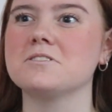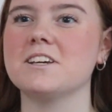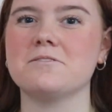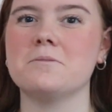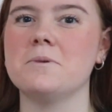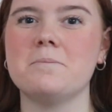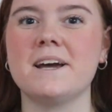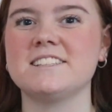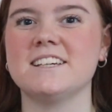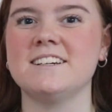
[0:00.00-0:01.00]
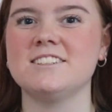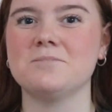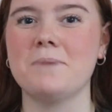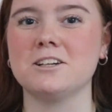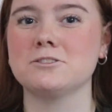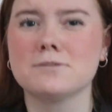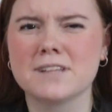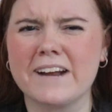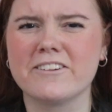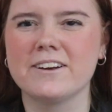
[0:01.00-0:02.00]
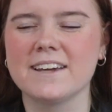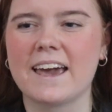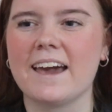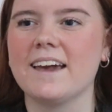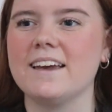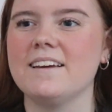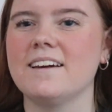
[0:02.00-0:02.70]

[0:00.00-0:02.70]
give them a message, make sure they're okay.